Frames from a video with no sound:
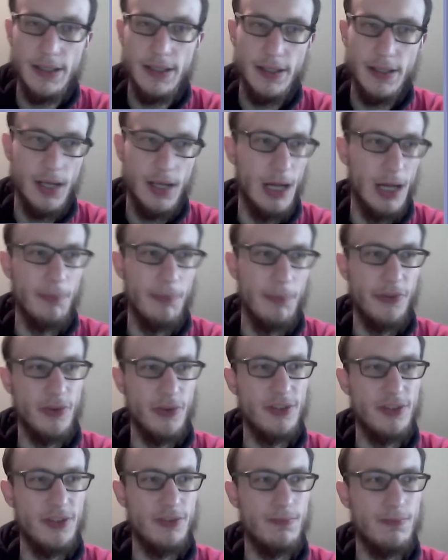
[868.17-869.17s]

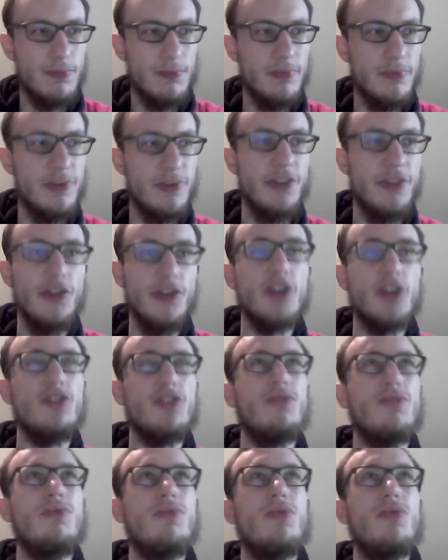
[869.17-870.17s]
So it does
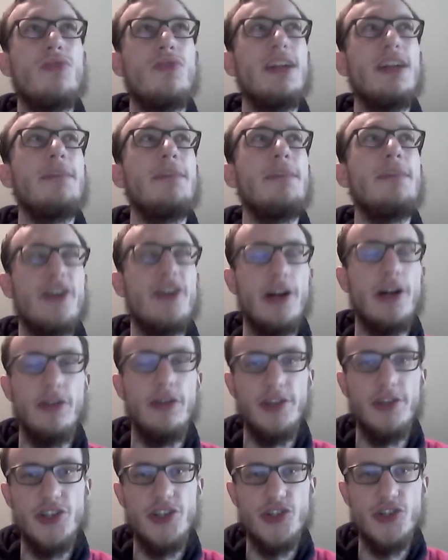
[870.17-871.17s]
not really matter how
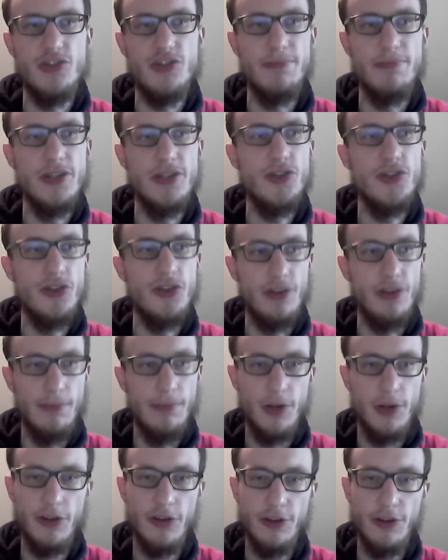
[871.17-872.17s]
they're distributed
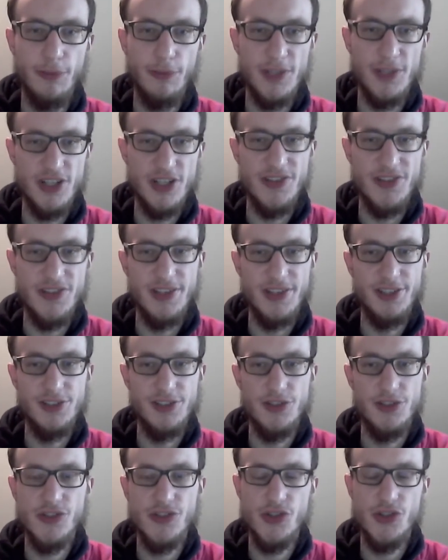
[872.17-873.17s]
among the
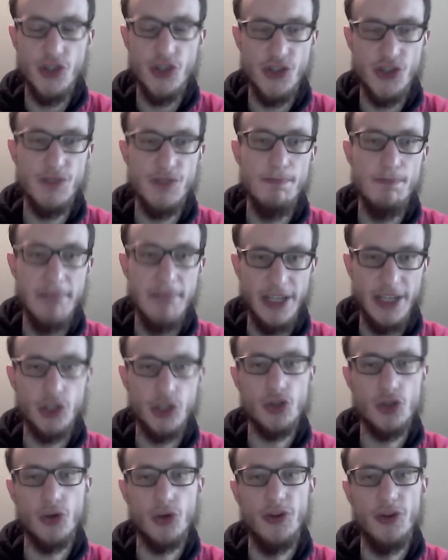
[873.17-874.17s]
specializations. Just make
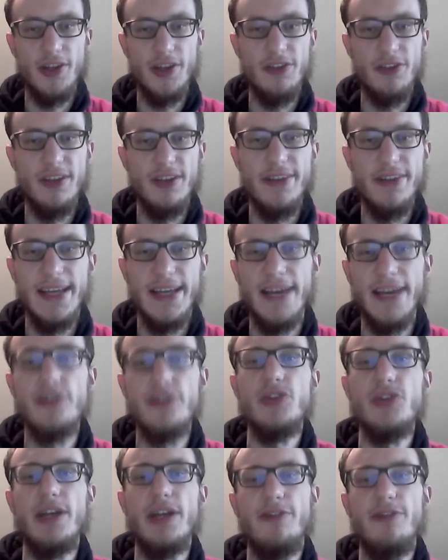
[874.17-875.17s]
sure that in the
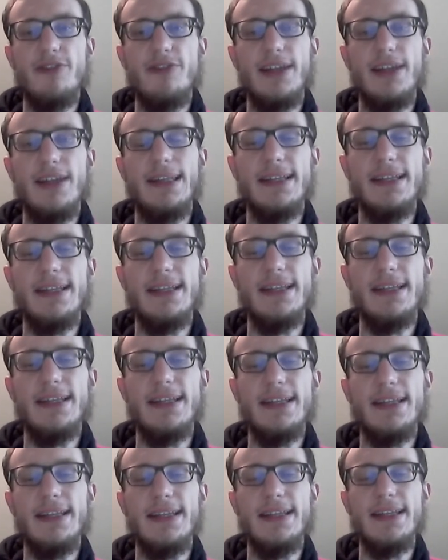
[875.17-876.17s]
end you have at
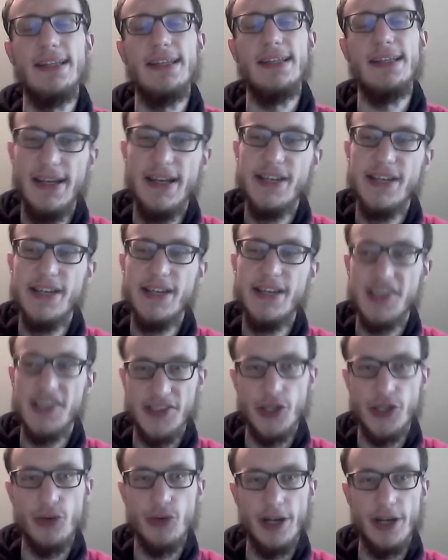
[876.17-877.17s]
least
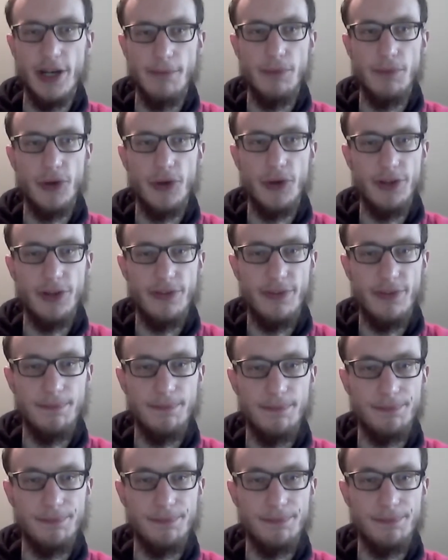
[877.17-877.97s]
60 credit points.